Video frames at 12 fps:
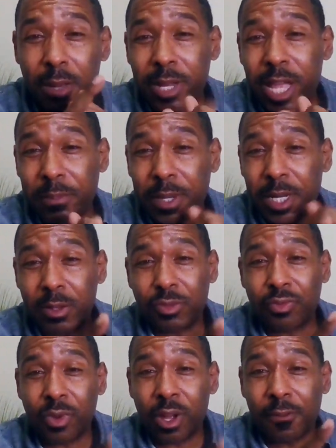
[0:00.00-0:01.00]
a black man that
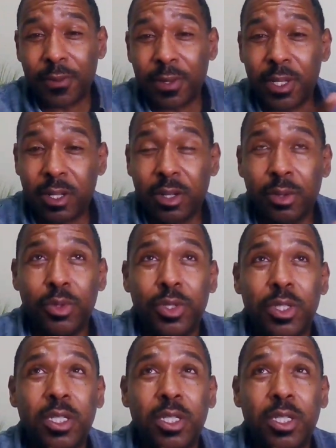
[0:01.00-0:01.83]
was wrongfully accused.